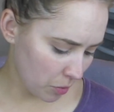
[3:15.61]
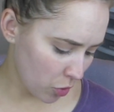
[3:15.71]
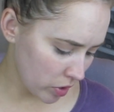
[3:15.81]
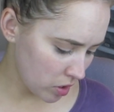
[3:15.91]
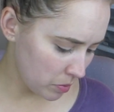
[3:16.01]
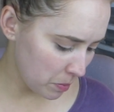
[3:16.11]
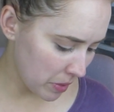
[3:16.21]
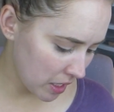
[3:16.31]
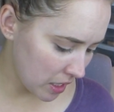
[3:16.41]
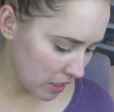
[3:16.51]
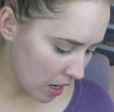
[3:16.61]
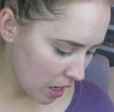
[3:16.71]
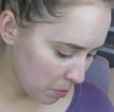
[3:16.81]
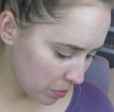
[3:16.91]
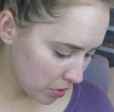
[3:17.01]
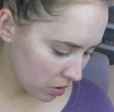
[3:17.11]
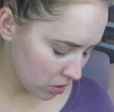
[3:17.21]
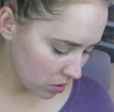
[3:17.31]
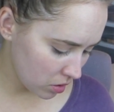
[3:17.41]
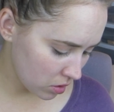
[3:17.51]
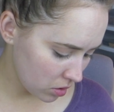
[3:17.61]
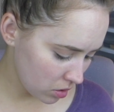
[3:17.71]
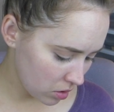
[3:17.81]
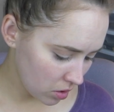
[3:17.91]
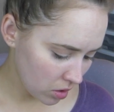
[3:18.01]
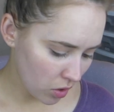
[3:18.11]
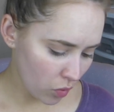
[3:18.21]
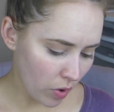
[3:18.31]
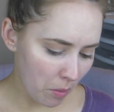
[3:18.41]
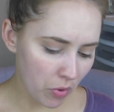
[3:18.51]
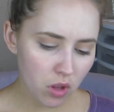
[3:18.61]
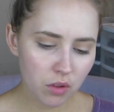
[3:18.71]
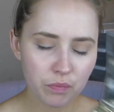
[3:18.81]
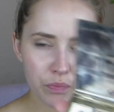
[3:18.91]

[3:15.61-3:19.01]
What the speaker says: I'm going to be picking up Rebel,